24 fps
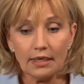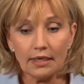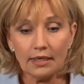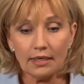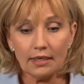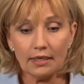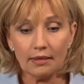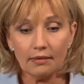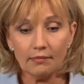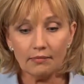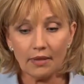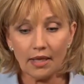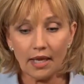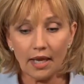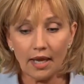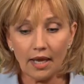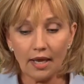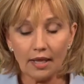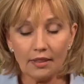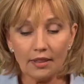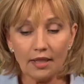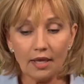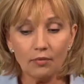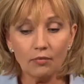
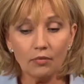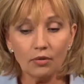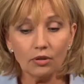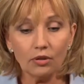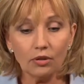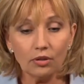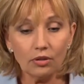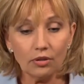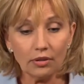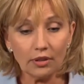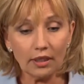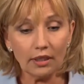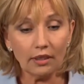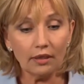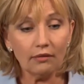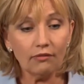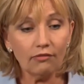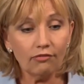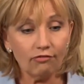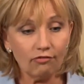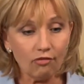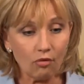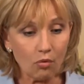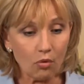And they were looking
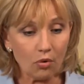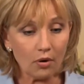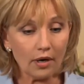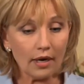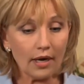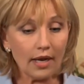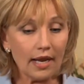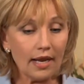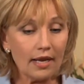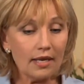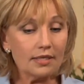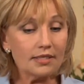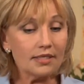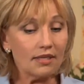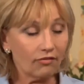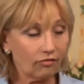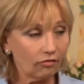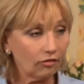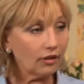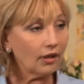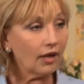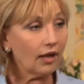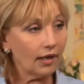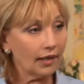for a
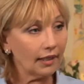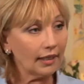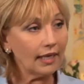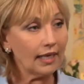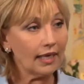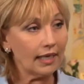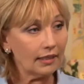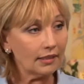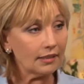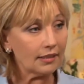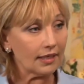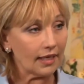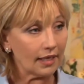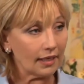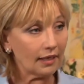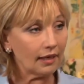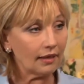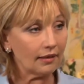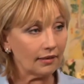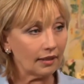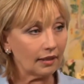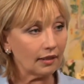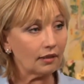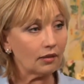different kind of candidate,
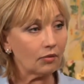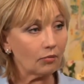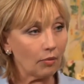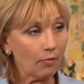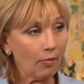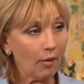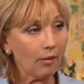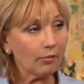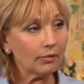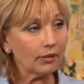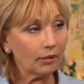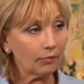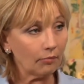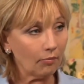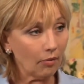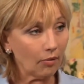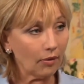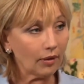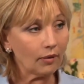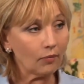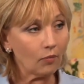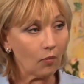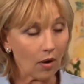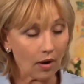I think the Republican Party